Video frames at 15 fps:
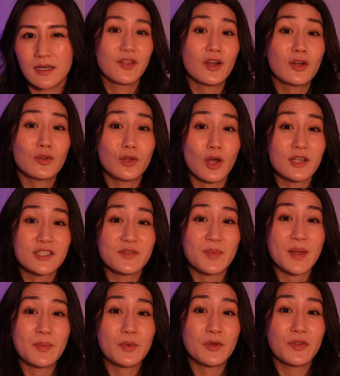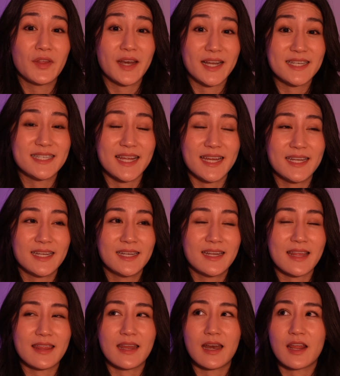There are lots of people that I
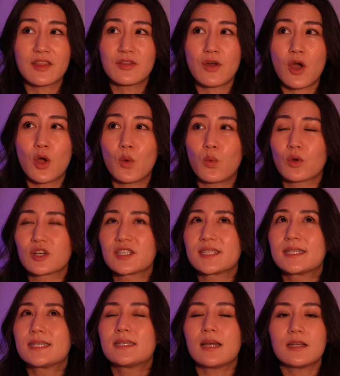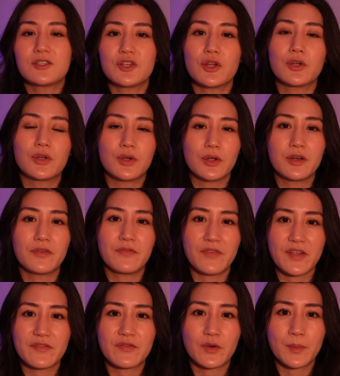dated that I thought were such a good
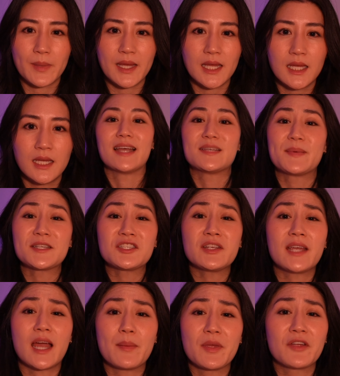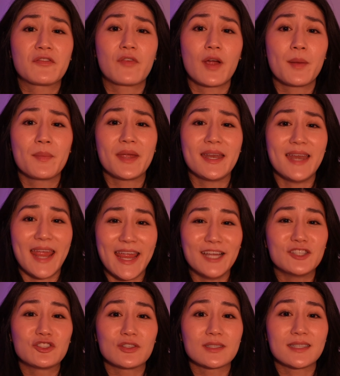fit for me, especially coming from an
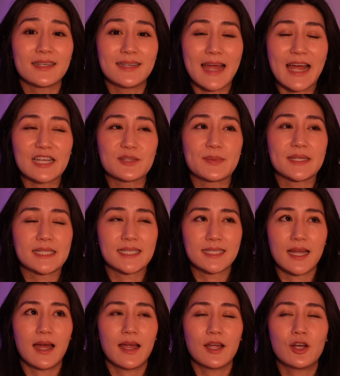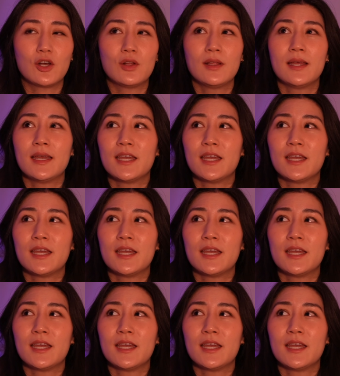anxious attachment style.